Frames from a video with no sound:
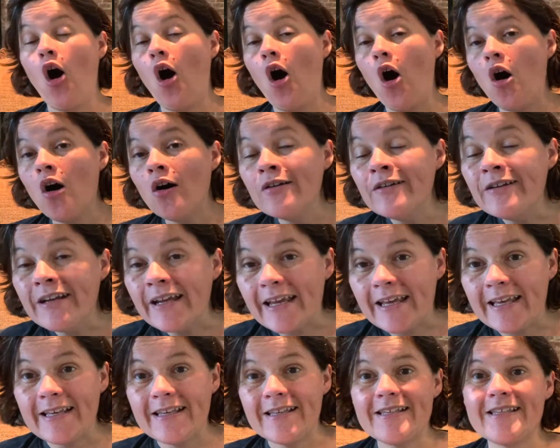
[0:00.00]
on
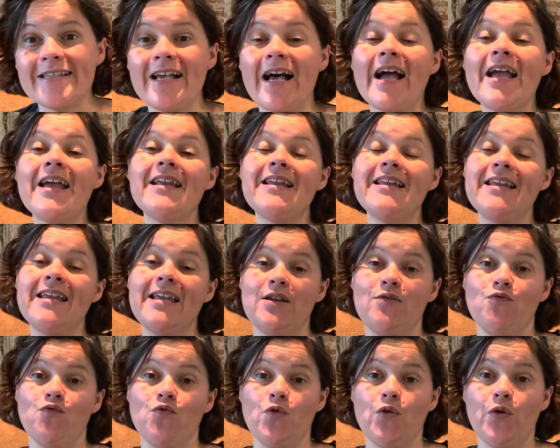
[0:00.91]
anxiety
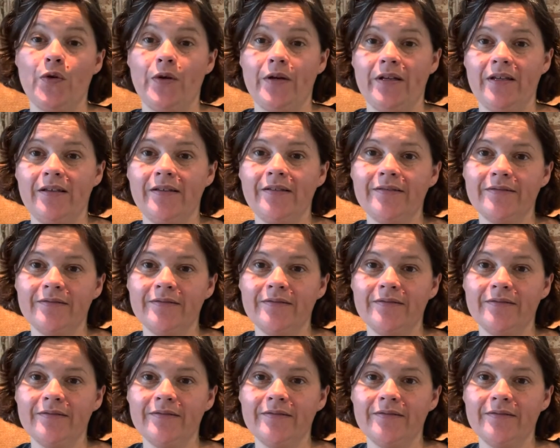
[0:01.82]
and worry